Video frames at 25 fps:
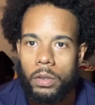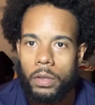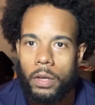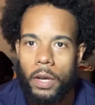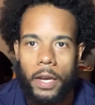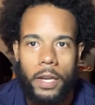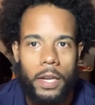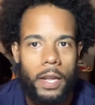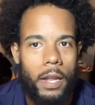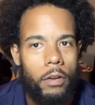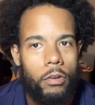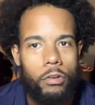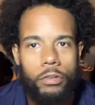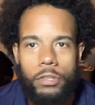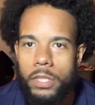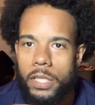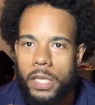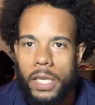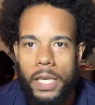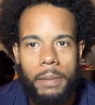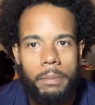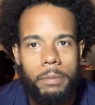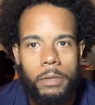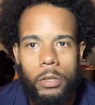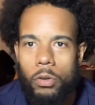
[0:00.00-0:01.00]
And then you just
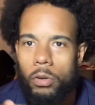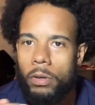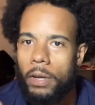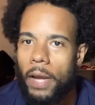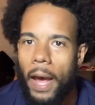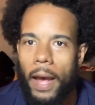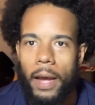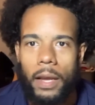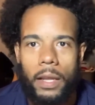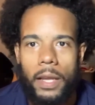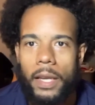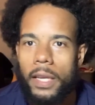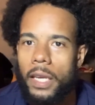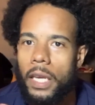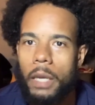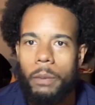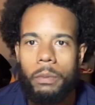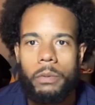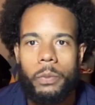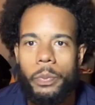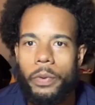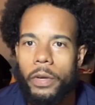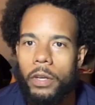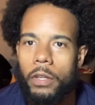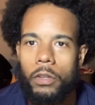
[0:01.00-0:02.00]
keep doing that. It keeps
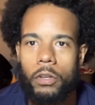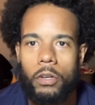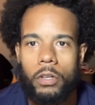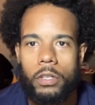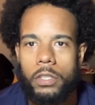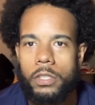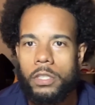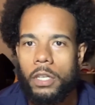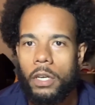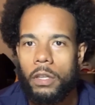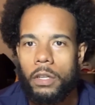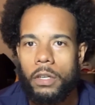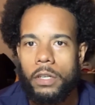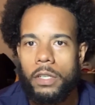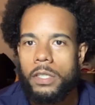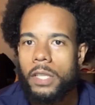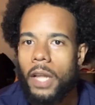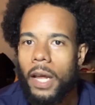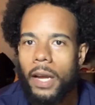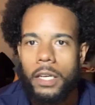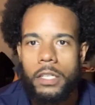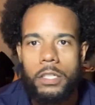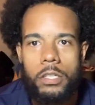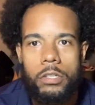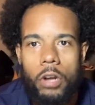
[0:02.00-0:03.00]
building on each other. It's
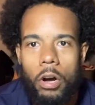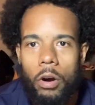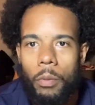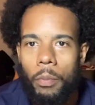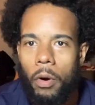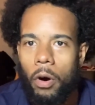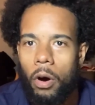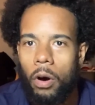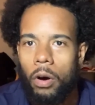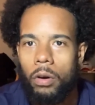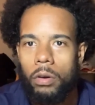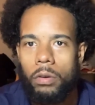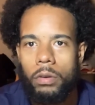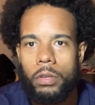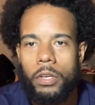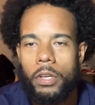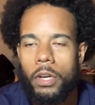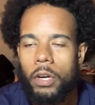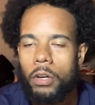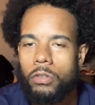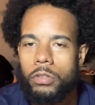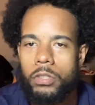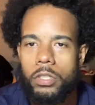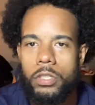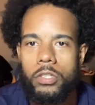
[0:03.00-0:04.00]
like a snowball. You
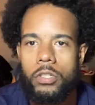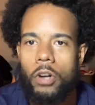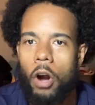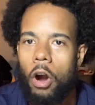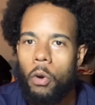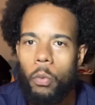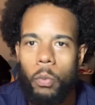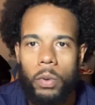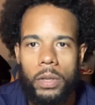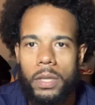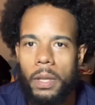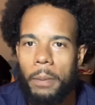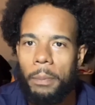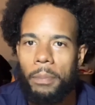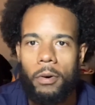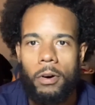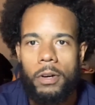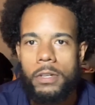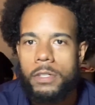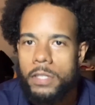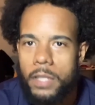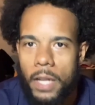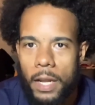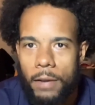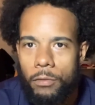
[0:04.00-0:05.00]
don't start with the
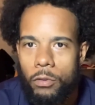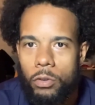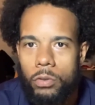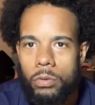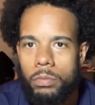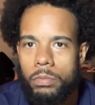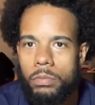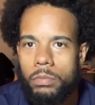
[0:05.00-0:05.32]
boss level.